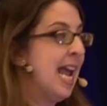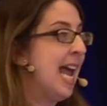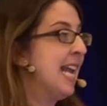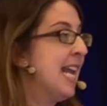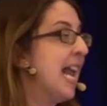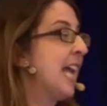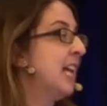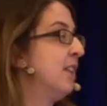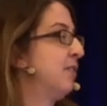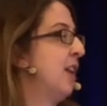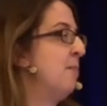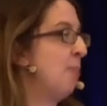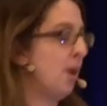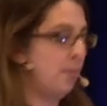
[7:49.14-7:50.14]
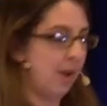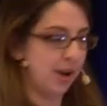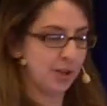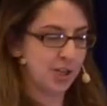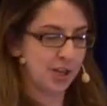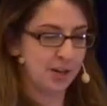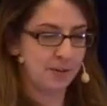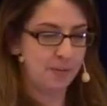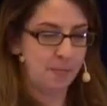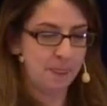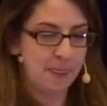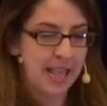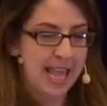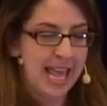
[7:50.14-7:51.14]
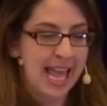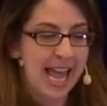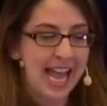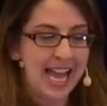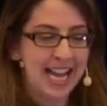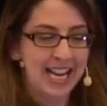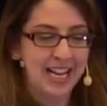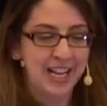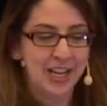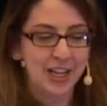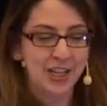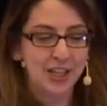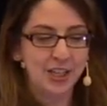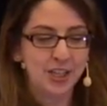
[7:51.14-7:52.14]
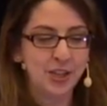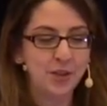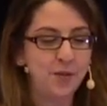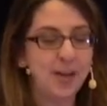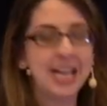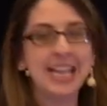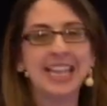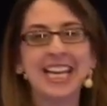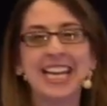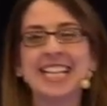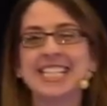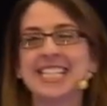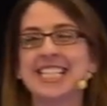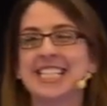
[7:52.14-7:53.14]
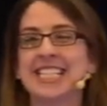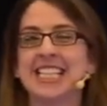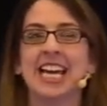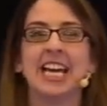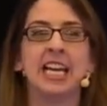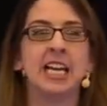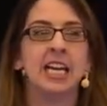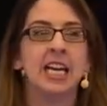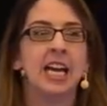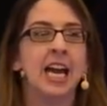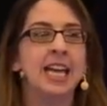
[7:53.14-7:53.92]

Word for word: and a negative lumbar puncture. And so the funny thing is, it's like,